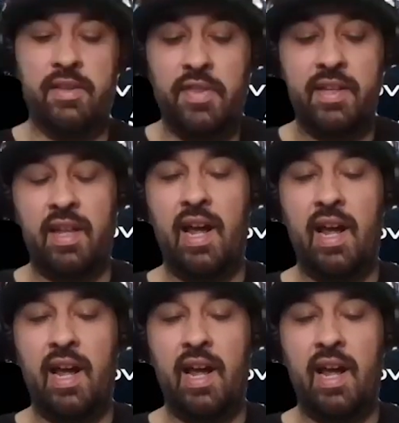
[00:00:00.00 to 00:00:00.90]
other thing that I
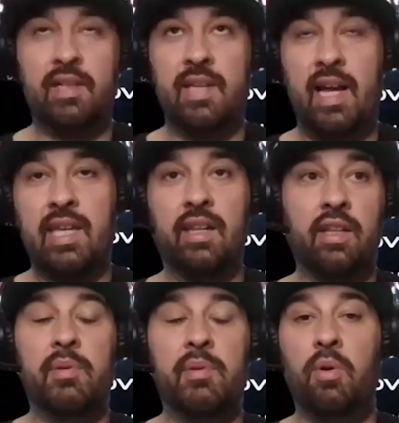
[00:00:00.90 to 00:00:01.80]
noticed as I
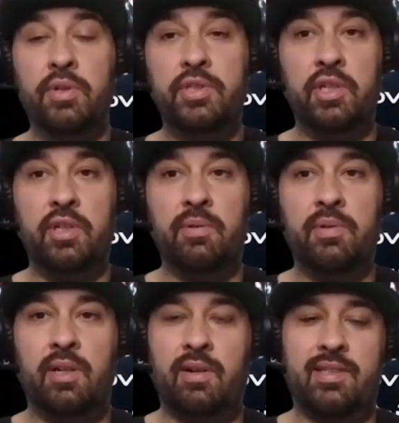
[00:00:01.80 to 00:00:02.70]
get a little bit older too,
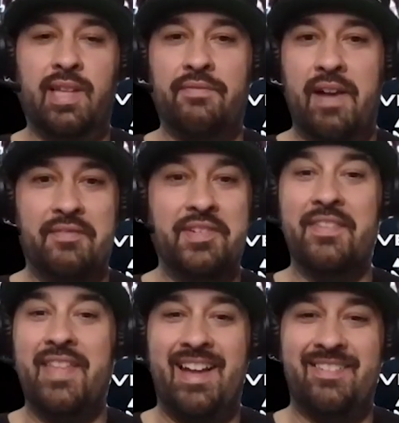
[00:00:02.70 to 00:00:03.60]
you know, because I've
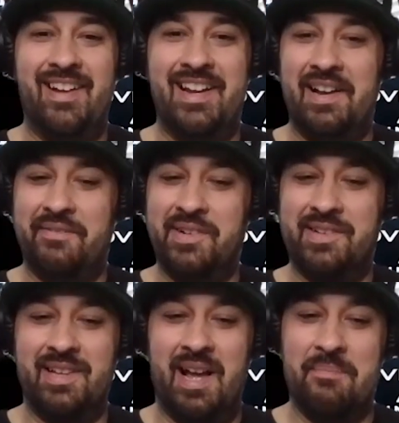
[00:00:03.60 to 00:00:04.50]
done that, right?
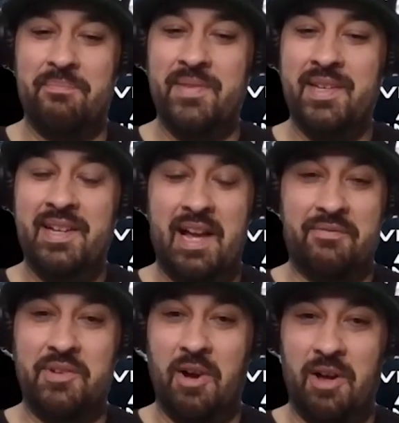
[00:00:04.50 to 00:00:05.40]
I've
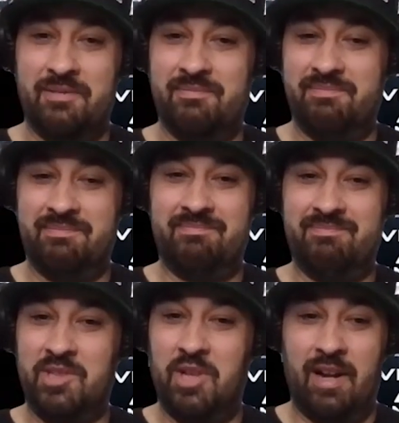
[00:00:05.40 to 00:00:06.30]

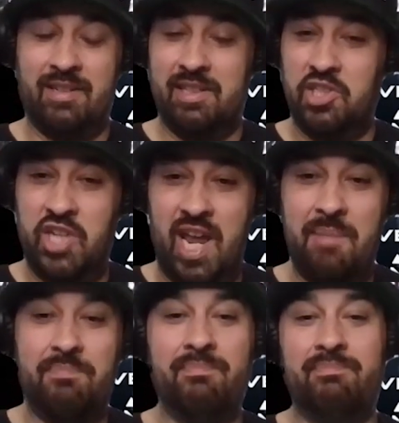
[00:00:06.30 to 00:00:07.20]
gotten in
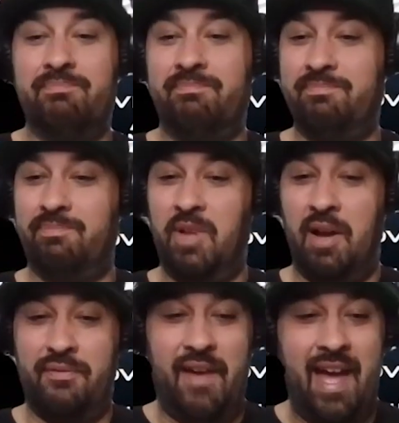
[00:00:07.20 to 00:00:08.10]
shape,
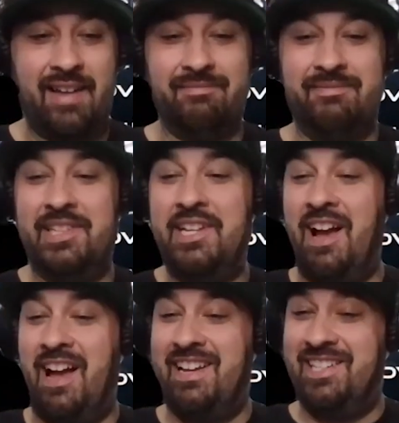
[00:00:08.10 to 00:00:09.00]
got fat,
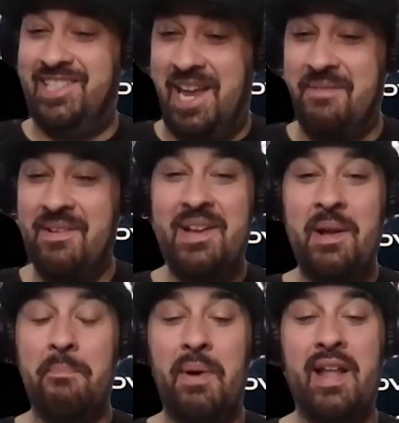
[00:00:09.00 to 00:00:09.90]
got in shape.
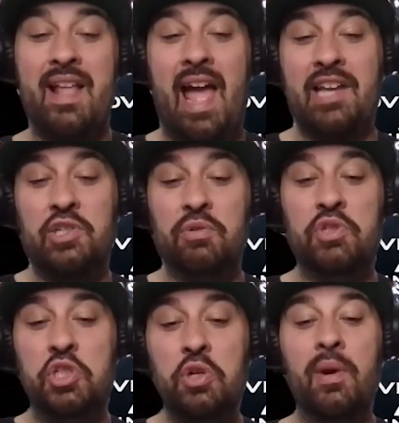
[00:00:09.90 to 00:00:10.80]
But as you
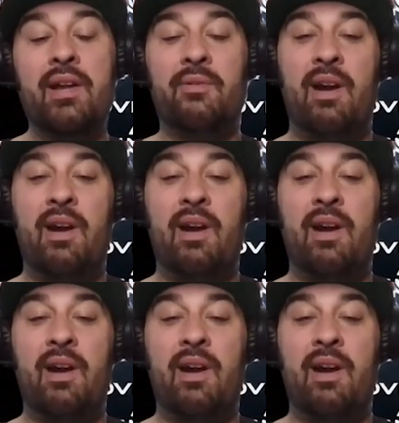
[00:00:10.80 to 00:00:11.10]
do it,